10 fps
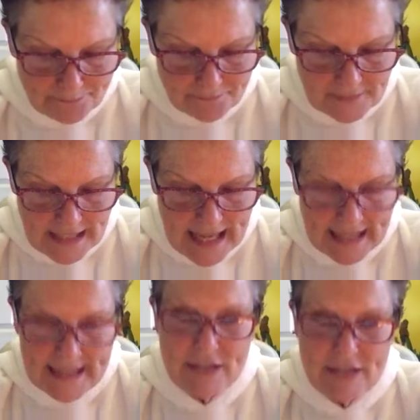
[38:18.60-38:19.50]
yeah,
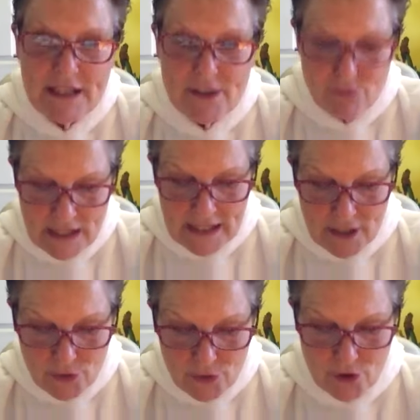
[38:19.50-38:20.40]
there is really
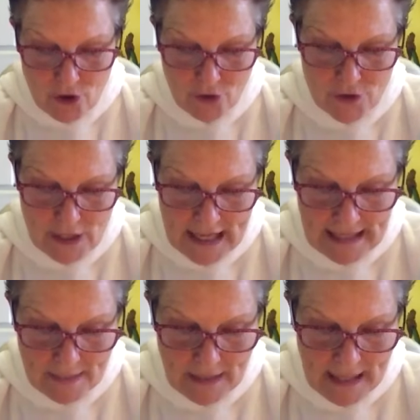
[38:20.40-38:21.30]
good
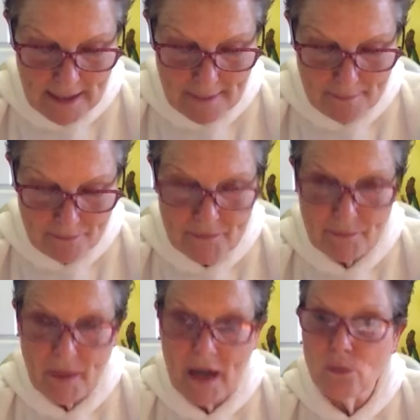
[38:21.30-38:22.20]
content
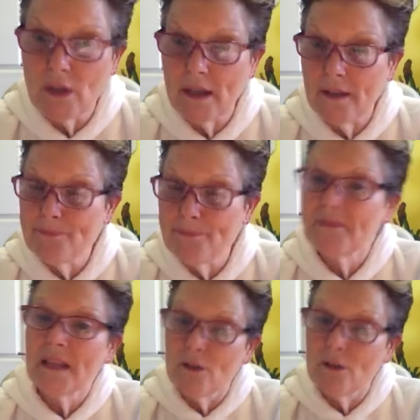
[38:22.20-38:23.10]
by,
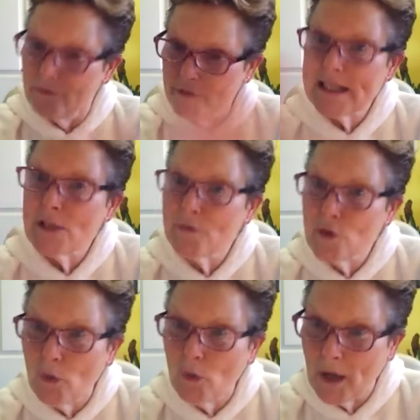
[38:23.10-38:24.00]
this is for
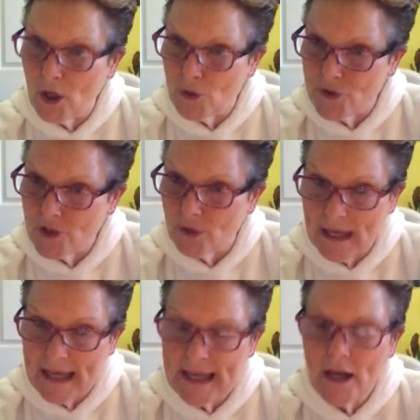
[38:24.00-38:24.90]
your posts,
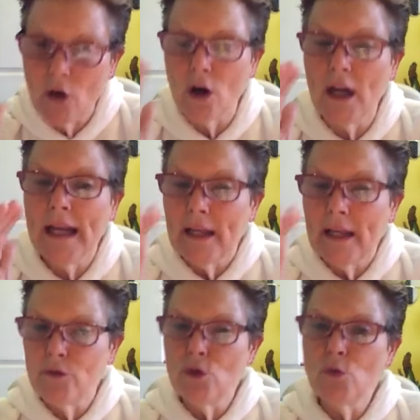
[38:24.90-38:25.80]
okay? Or
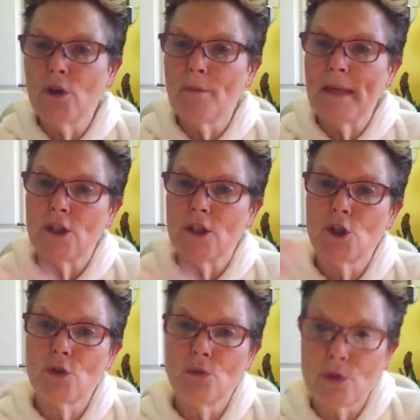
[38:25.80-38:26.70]
if you want to make a
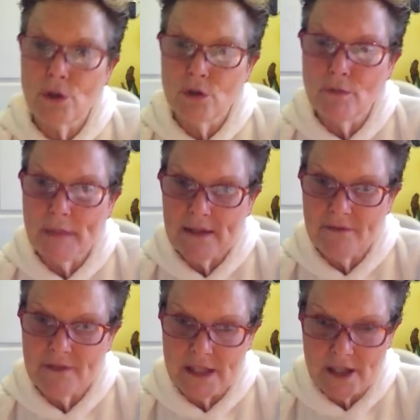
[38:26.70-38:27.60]
short 2-minute
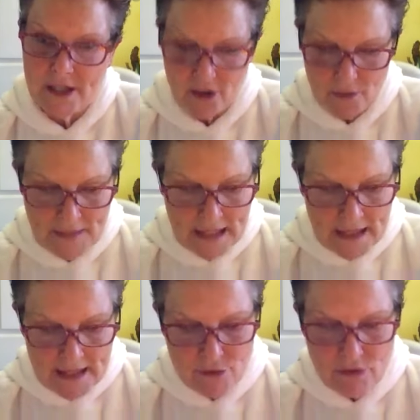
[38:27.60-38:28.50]
video,
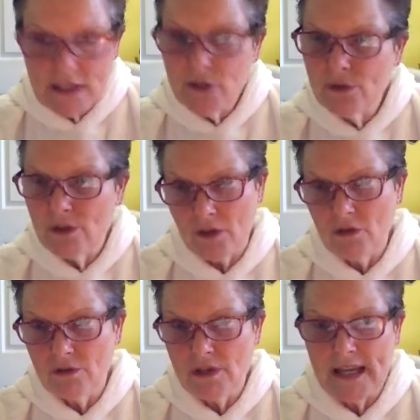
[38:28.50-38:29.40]
there's really good
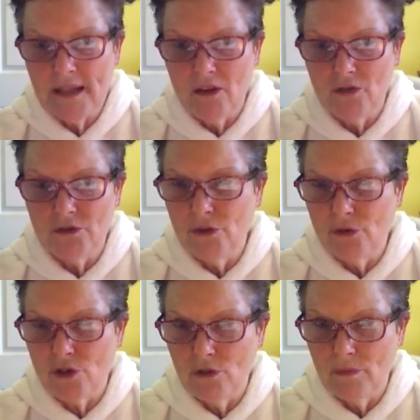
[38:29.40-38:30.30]
content on
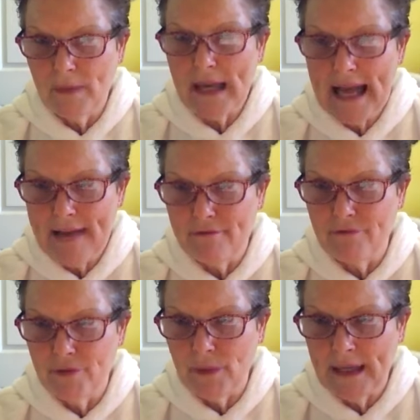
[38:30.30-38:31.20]
YouTube
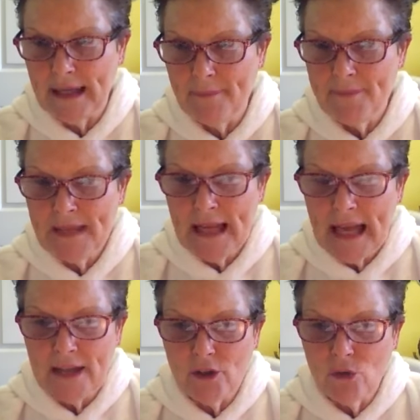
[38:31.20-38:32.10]
everywhere.
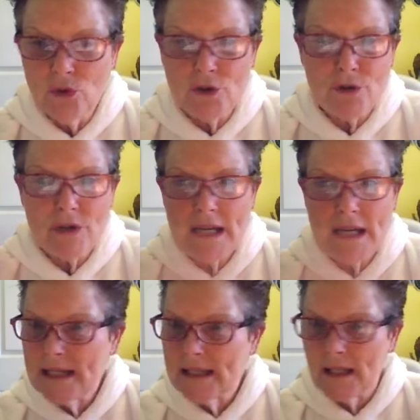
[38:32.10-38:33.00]
And all you need
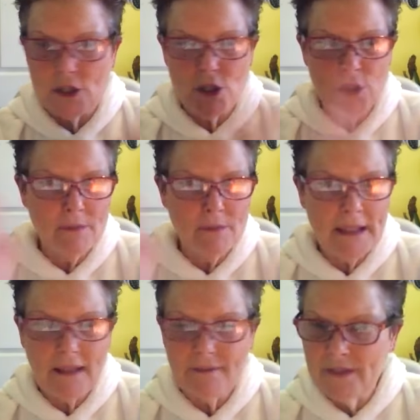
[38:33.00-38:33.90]
is like a
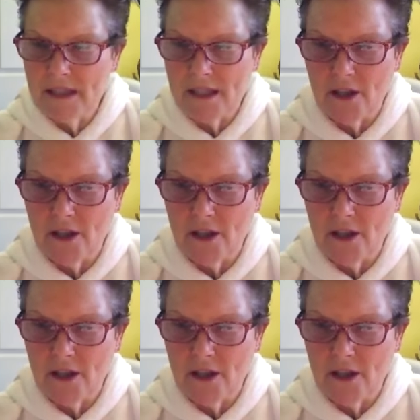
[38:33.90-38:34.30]
2-minute video.